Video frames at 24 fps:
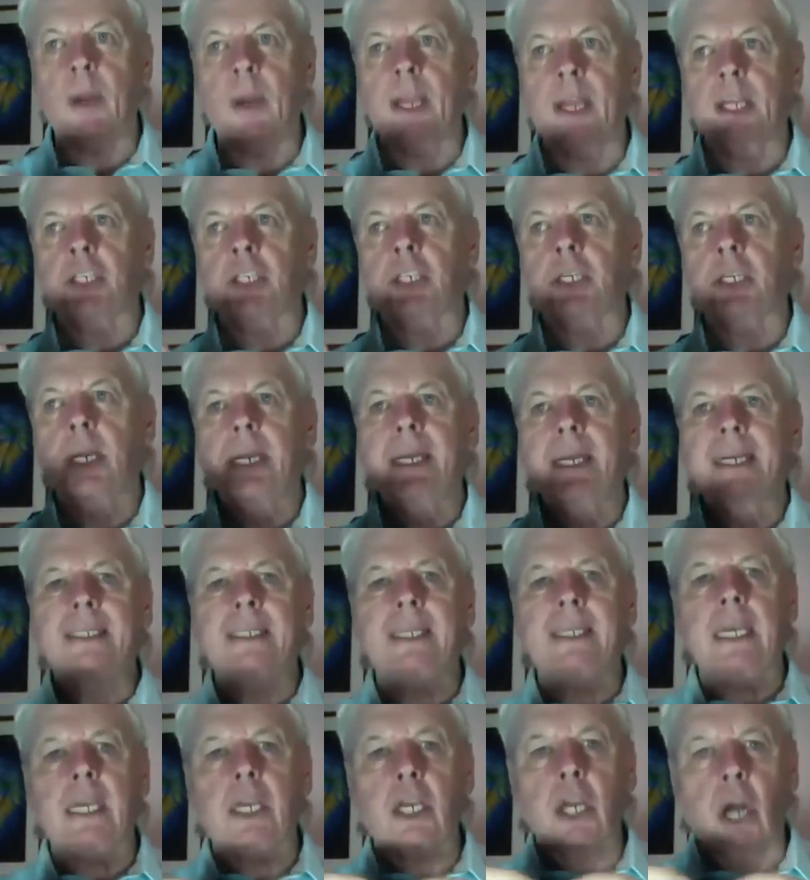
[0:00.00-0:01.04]
which
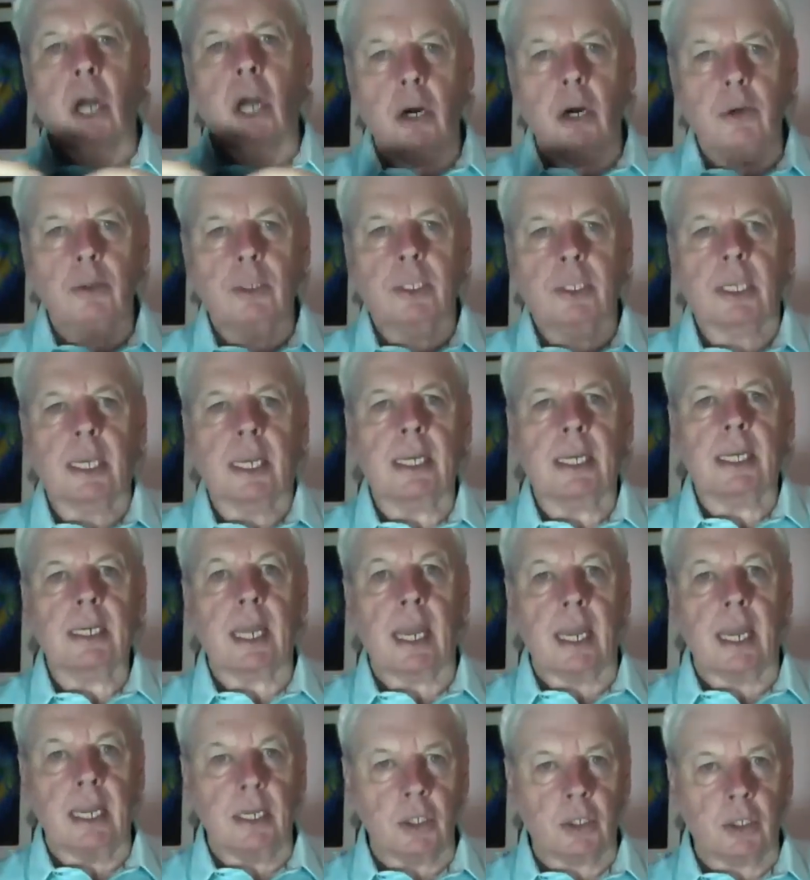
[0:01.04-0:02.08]
decodes it
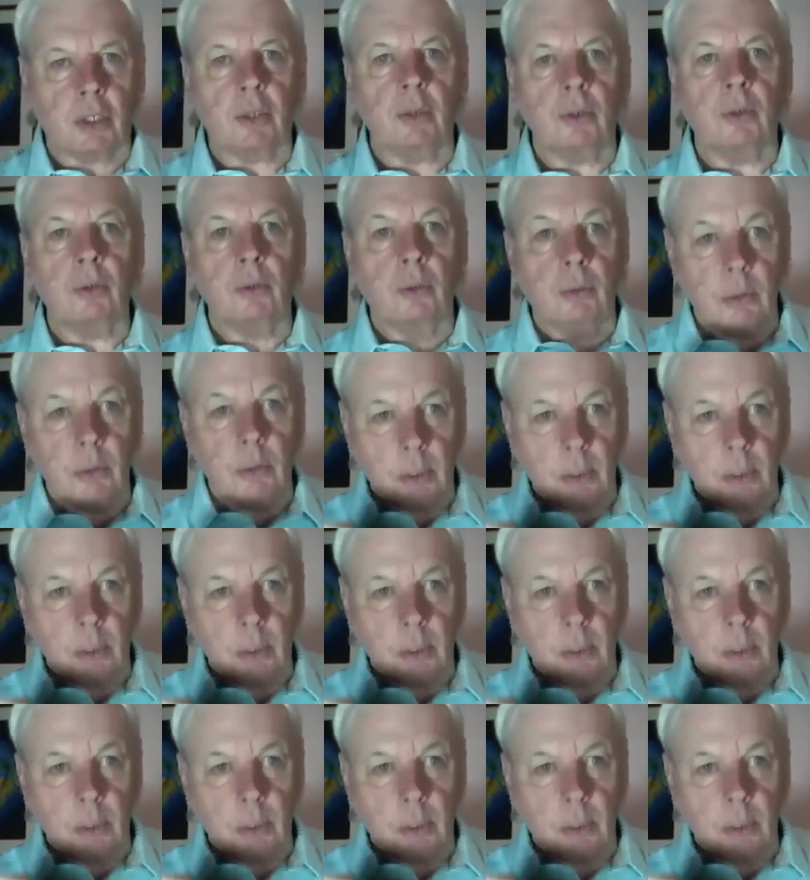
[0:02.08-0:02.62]
into